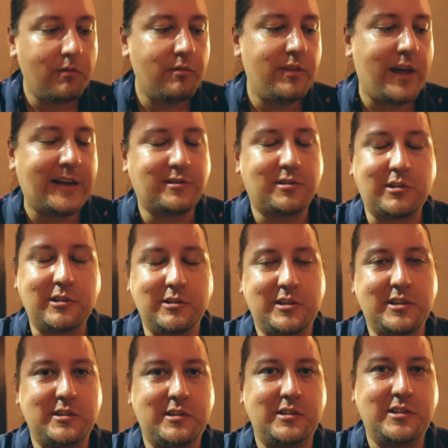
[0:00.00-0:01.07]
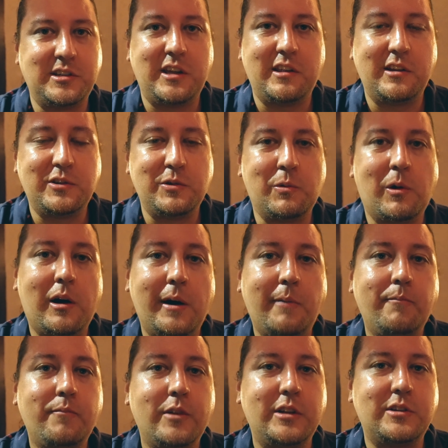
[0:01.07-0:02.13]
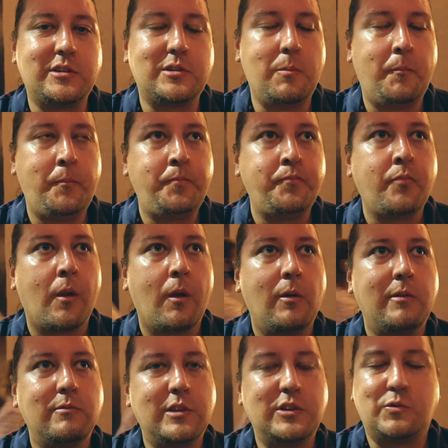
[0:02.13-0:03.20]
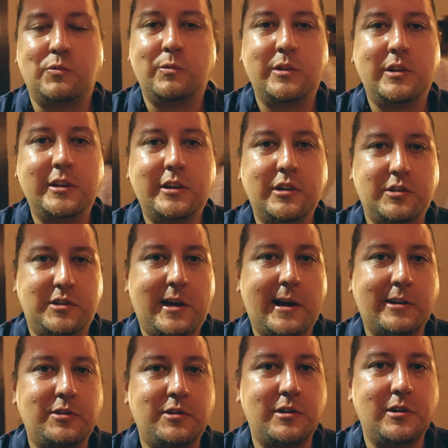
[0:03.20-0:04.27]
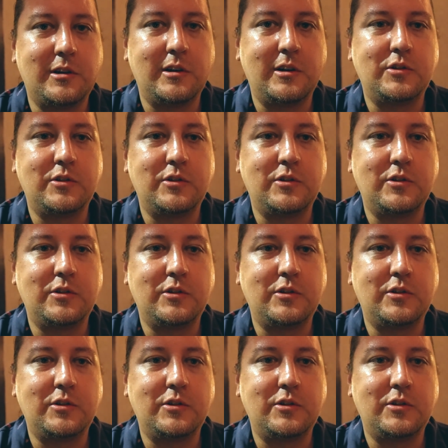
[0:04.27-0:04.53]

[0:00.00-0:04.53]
that's the consistency that you want. It's this really good texture.